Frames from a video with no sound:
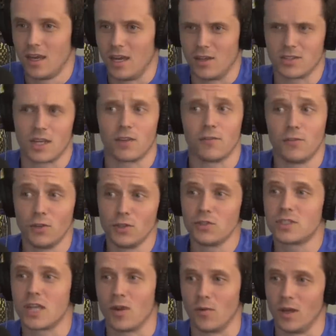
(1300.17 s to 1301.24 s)
And I was like, a full new
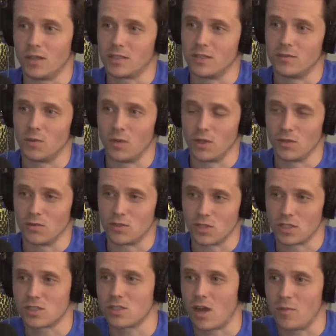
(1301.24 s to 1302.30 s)
set relative to what you
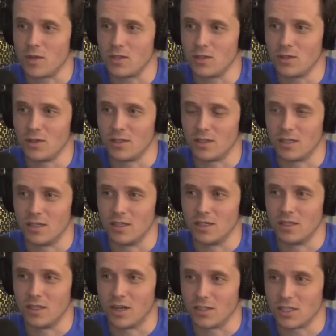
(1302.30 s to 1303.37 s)
just saw me do at
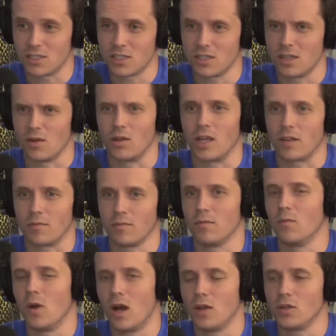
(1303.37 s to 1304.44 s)
the audition? And they were like,
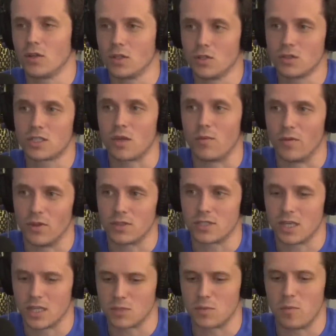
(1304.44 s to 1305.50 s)
well, you can do some of those
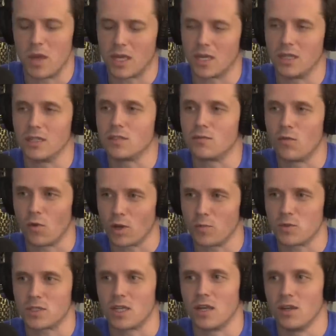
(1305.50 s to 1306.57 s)
things, but make it at least
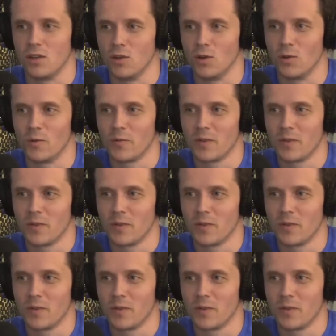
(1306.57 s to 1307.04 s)
40% new.